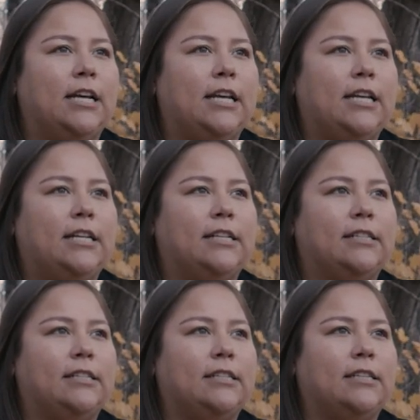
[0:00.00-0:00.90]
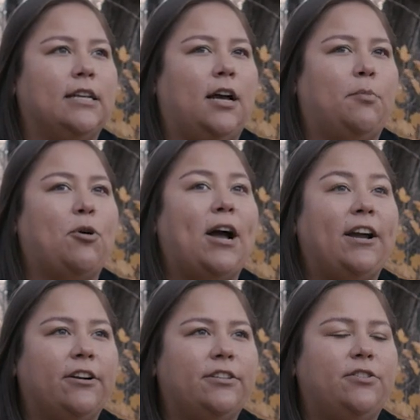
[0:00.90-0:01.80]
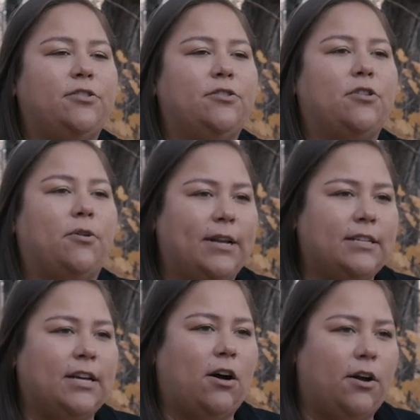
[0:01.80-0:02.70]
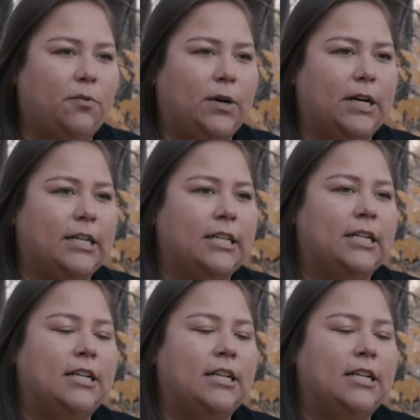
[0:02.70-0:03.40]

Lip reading: is prior to going to ONWA,